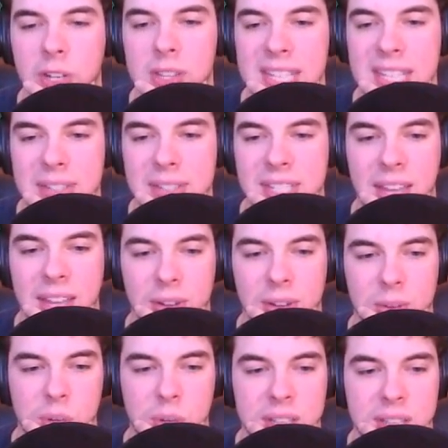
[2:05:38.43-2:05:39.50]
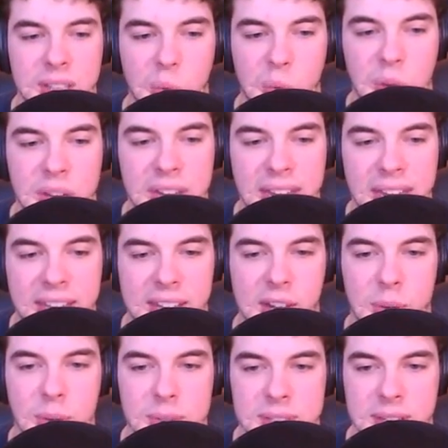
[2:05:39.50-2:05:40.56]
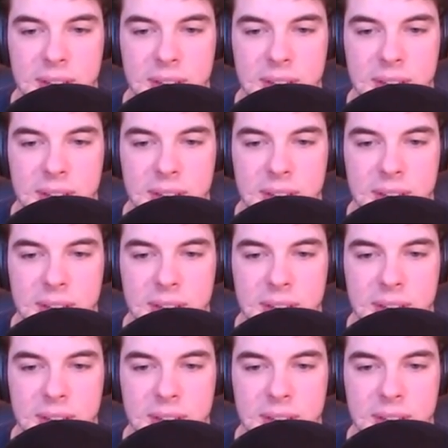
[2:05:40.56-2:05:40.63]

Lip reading: this out together. We'll get there one day, kiddos.